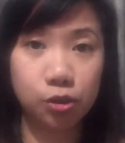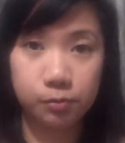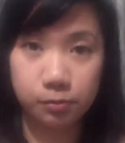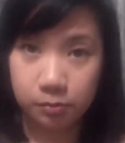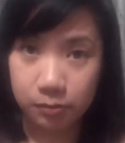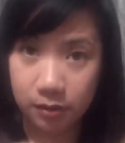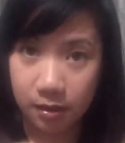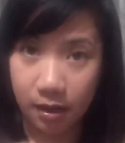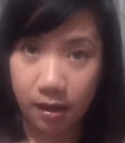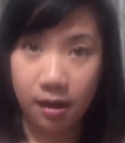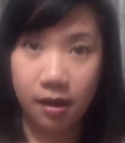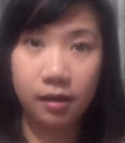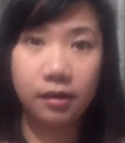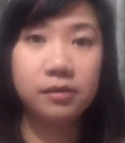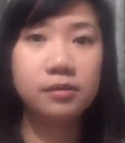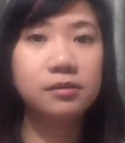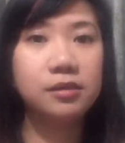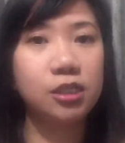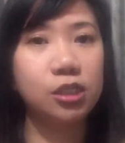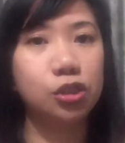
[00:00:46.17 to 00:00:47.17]
na
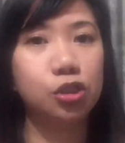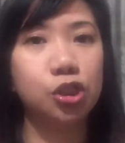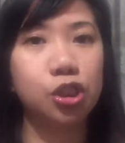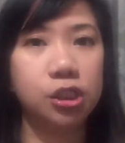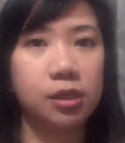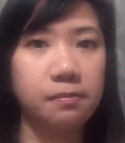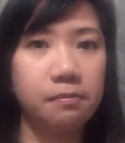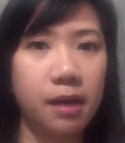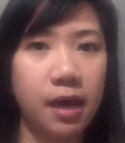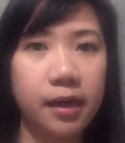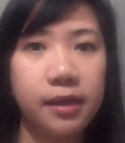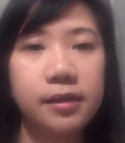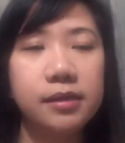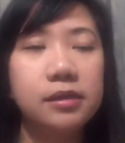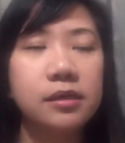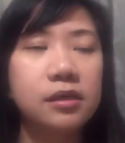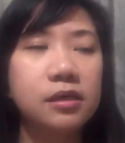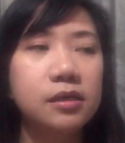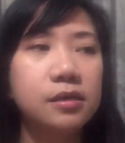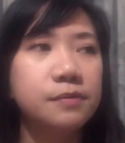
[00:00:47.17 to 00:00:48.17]
dito siya made.
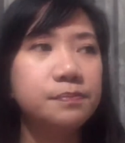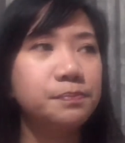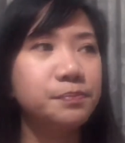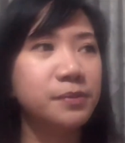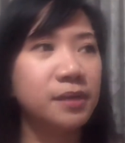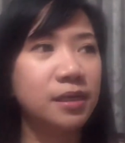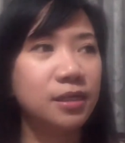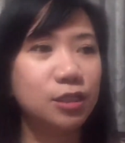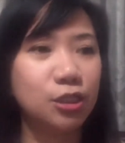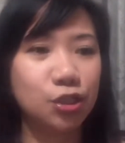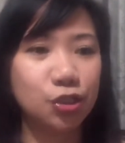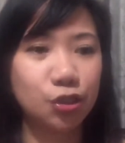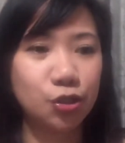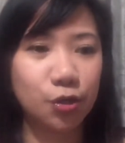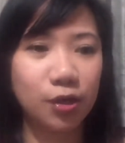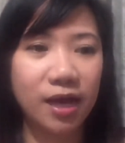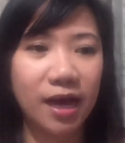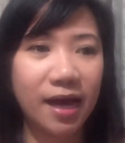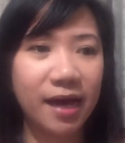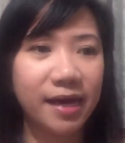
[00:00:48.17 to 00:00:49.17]
So
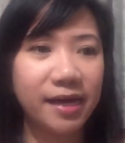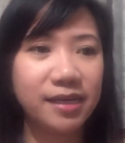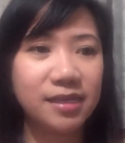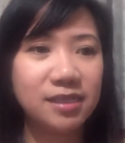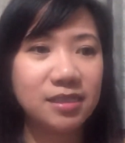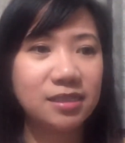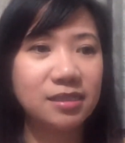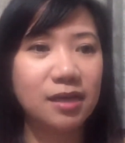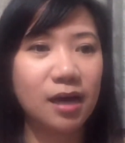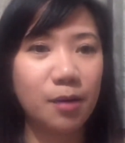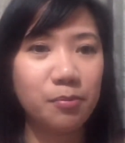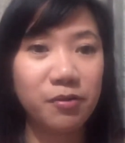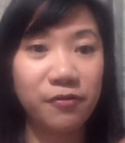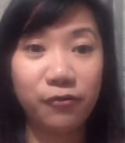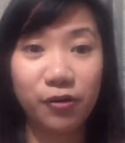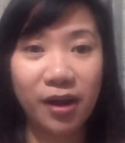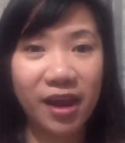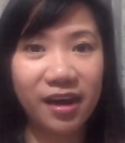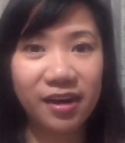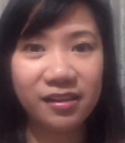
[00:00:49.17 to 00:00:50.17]
guys,
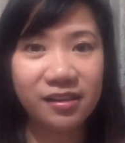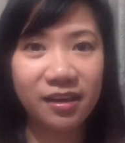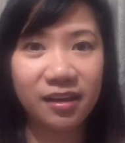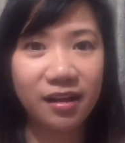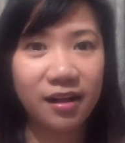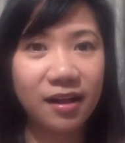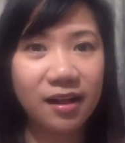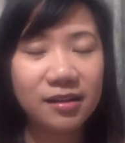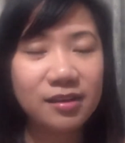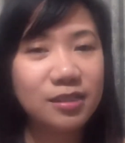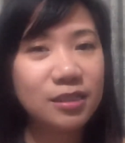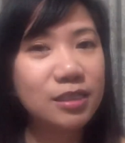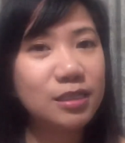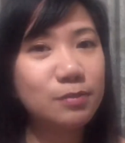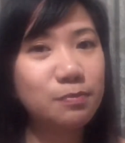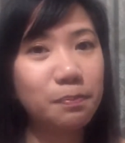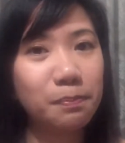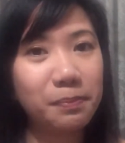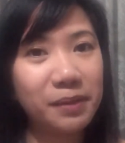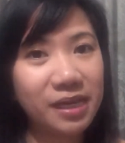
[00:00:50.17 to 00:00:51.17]
before anything else,
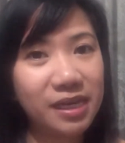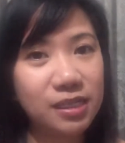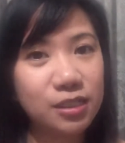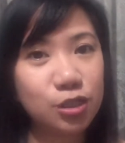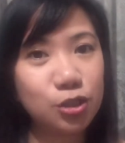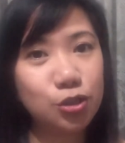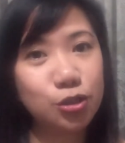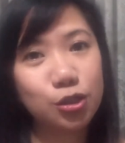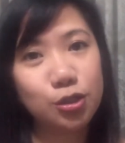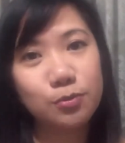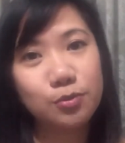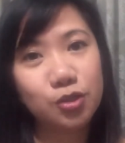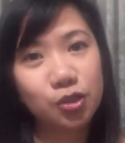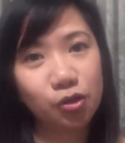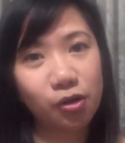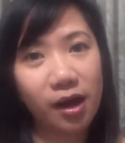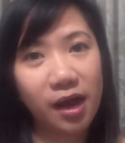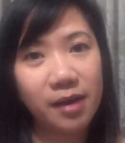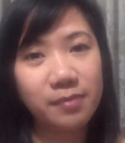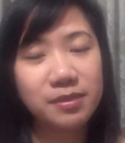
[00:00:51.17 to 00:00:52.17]
please do
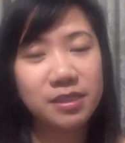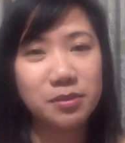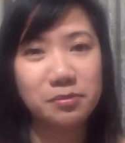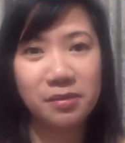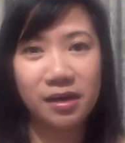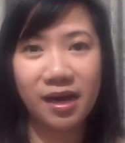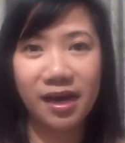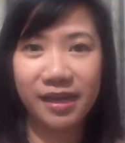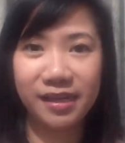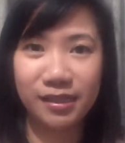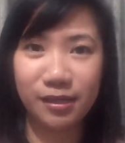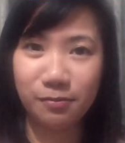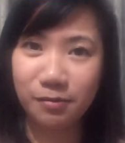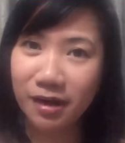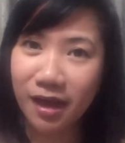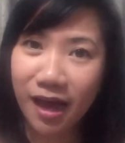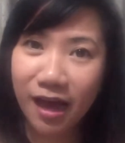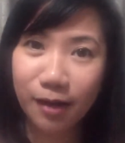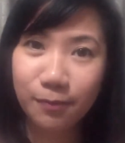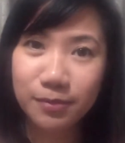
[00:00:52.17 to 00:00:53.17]
subscribe sa mga hindi pa
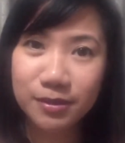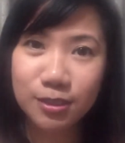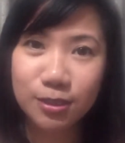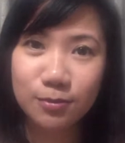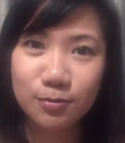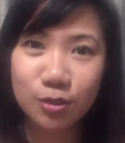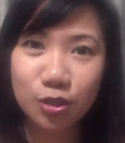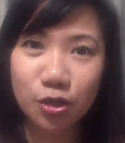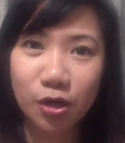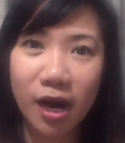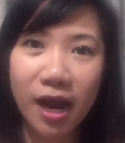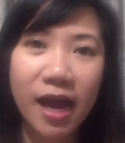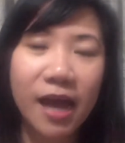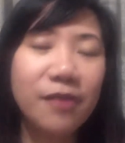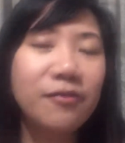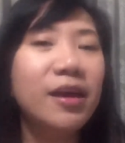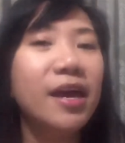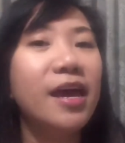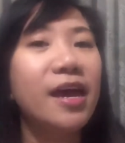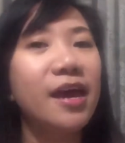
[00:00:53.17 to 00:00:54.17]

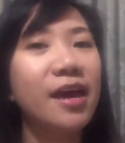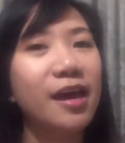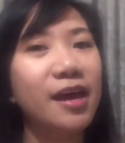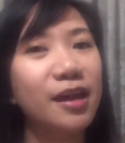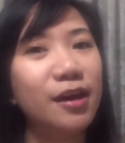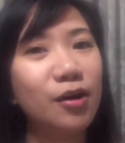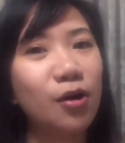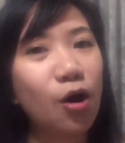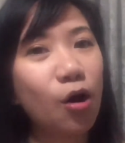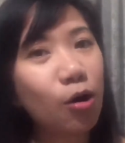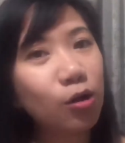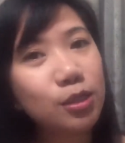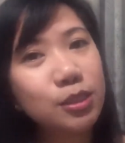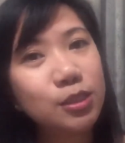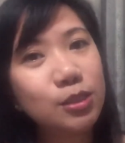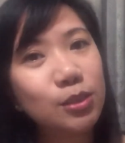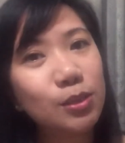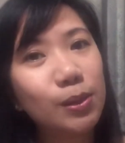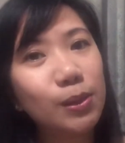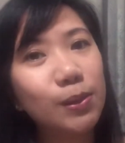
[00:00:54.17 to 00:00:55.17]
nakakapag-subscribe. And
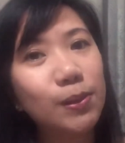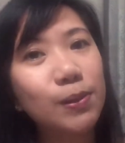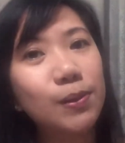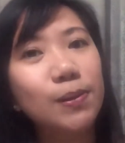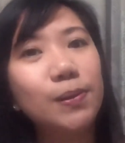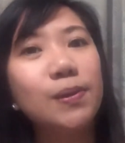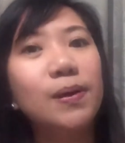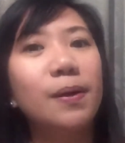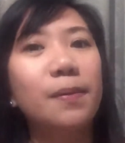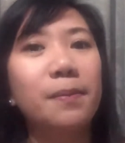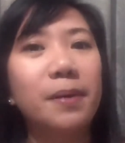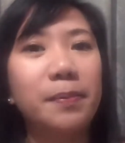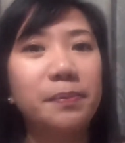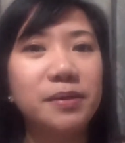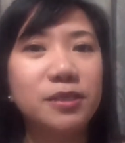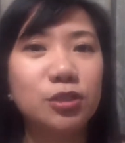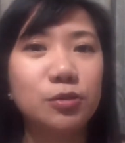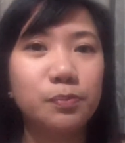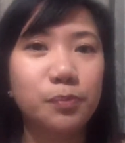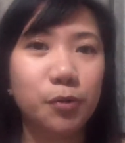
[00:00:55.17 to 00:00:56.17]
also,
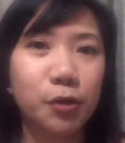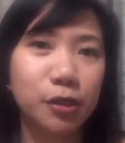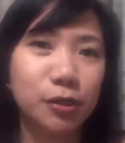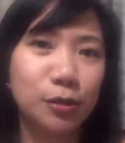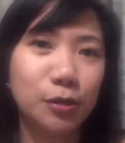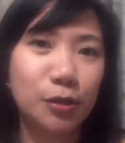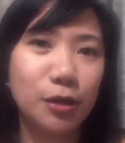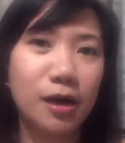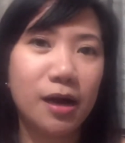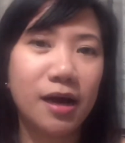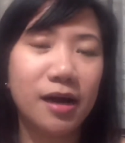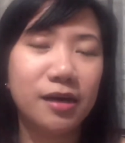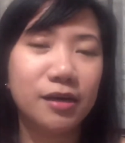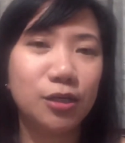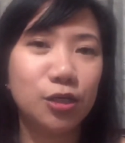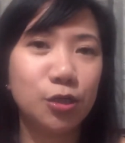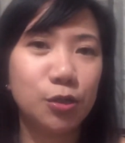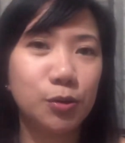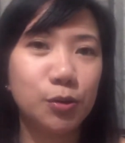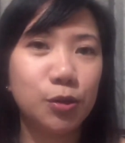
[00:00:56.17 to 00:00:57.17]
papasupport ko lang
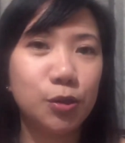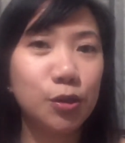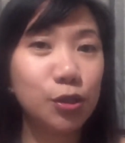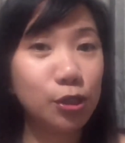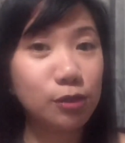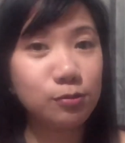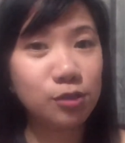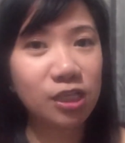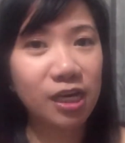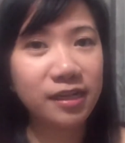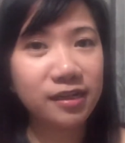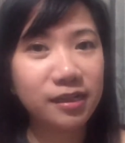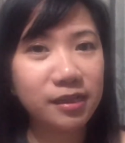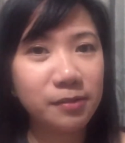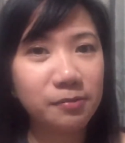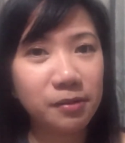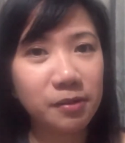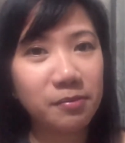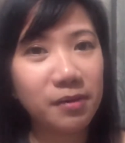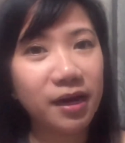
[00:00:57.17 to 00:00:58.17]
yung YouTube channel
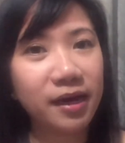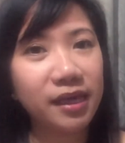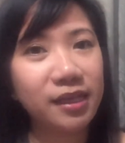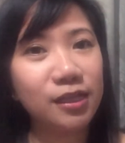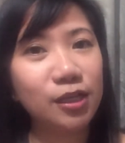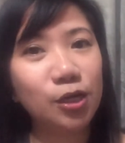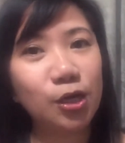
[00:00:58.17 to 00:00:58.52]
ng pamangkin ko.